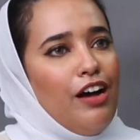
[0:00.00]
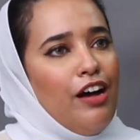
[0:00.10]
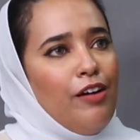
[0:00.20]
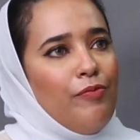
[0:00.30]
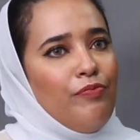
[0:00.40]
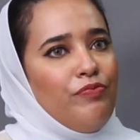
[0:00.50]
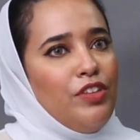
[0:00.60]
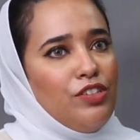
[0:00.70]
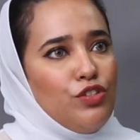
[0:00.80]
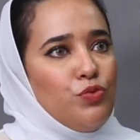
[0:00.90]
Um,
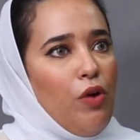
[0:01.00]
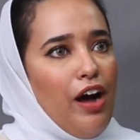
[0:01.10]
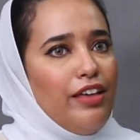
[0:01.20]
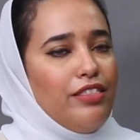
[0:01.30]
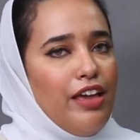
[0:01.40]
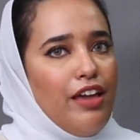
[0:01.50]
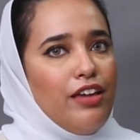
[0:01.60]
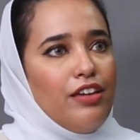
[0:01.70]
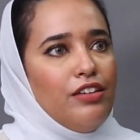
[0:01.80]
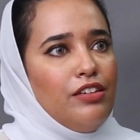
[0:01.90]
this is why
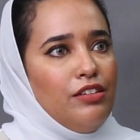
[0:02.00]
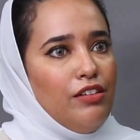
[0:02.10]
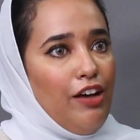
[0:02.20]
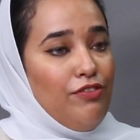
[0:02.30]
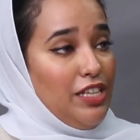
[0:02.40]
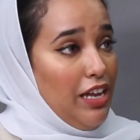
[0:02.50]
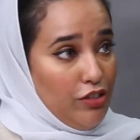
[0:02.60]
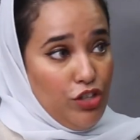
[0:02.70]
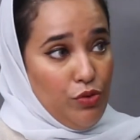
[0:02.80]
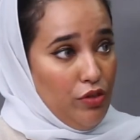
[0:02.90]
they have
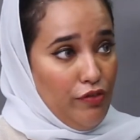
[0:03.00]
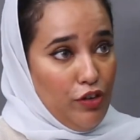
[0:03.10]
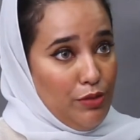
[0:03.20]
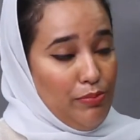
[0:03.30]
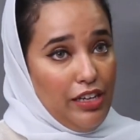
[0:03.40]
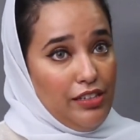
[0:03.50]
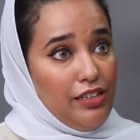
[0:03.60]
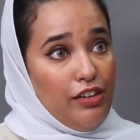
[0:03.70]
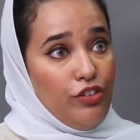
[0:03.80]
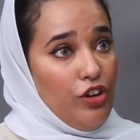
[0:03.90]
selected you in the first
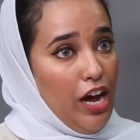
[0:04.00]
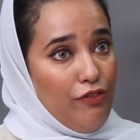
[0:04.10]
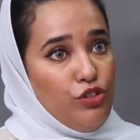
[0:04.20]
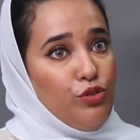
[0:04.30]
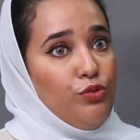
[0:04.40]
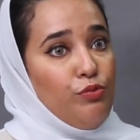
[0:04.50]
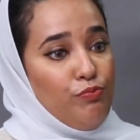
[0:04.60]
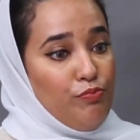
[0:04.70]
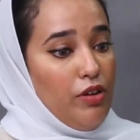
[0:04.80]
place, and you have to,